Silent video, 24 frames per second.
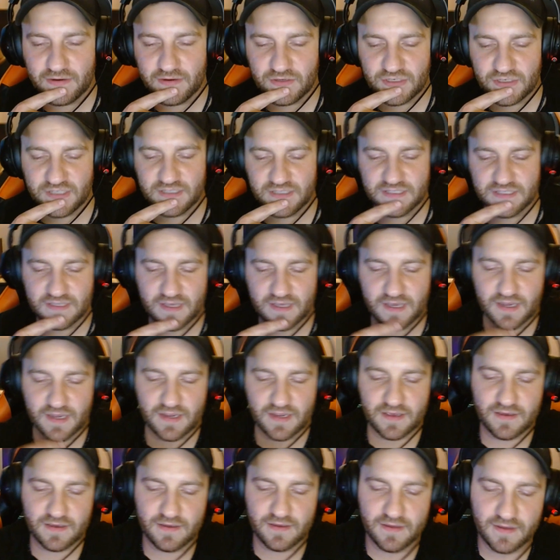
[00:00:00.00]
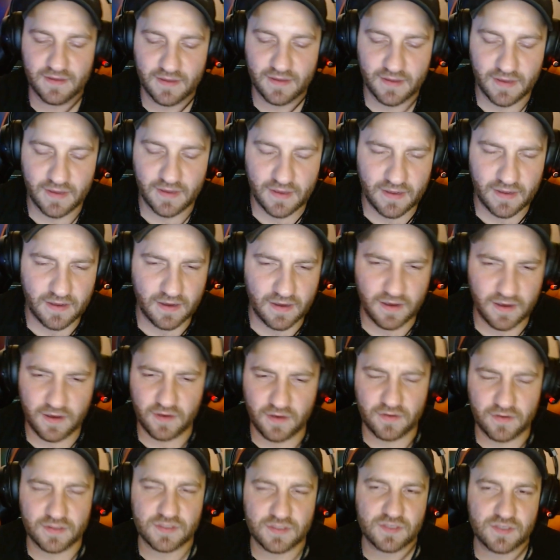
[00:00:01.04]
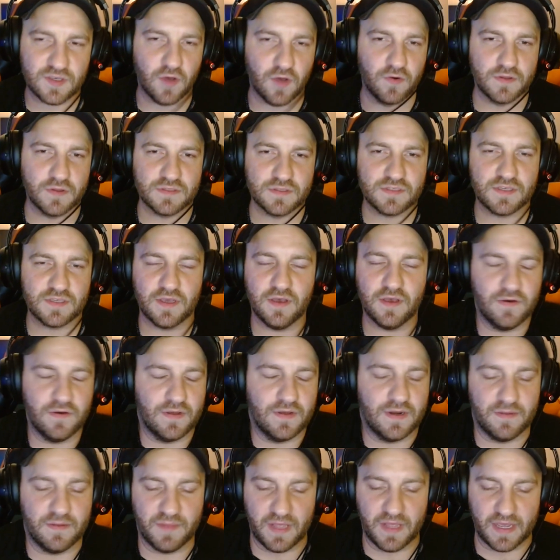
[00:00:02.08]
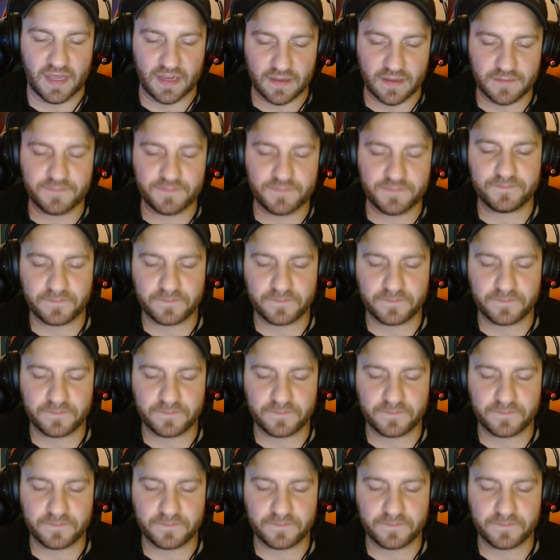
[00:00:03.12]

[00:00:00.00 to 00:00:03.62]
And she's like, oh, it's so and so. And I'm like,